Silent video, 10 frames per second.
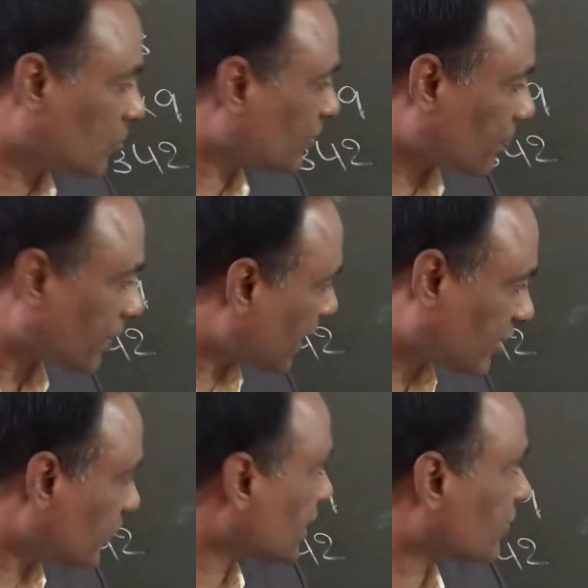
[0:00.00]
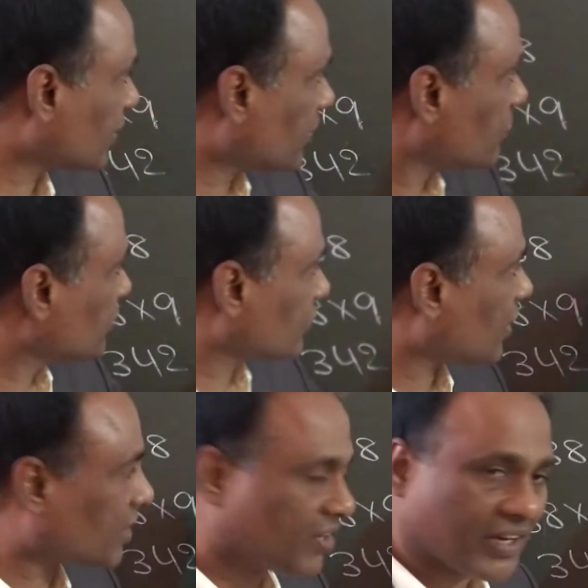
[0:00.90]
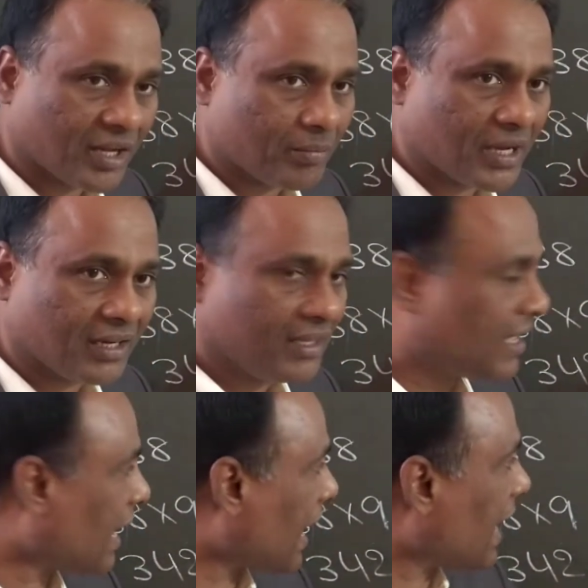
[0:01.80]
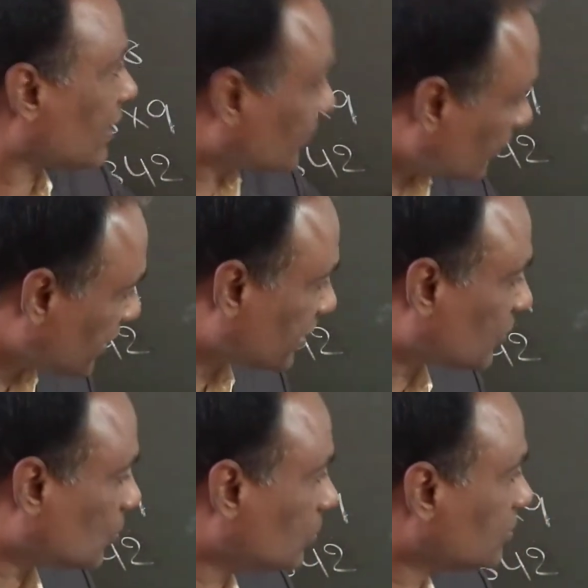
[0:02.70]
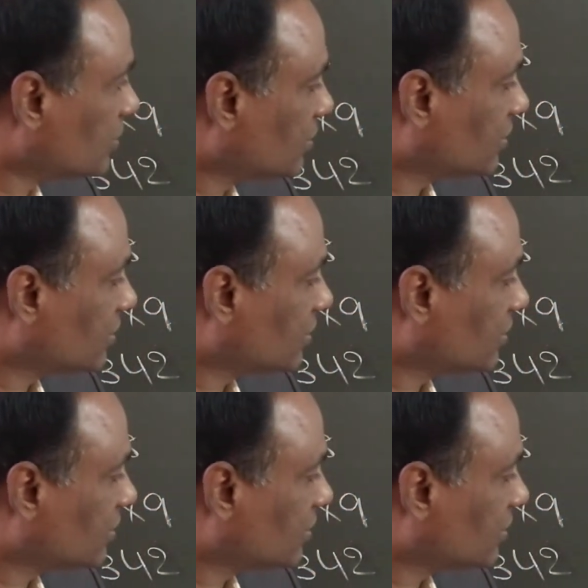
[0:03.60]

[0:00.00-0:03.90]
subtract 27, which is not our number. Add 72.